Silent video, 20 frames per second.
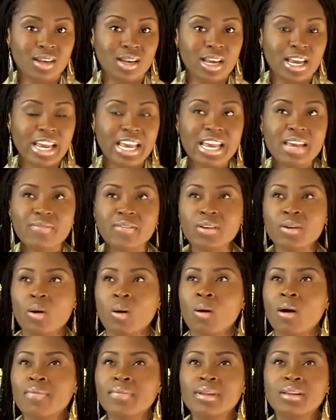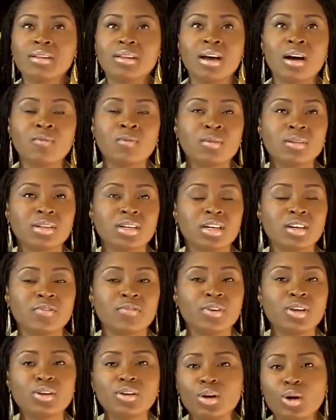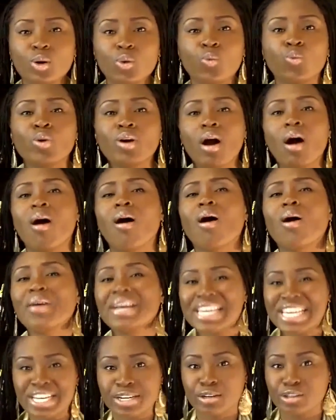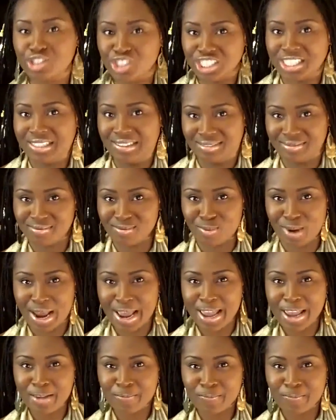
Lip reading: even on the level of, you know, we're all energy, right?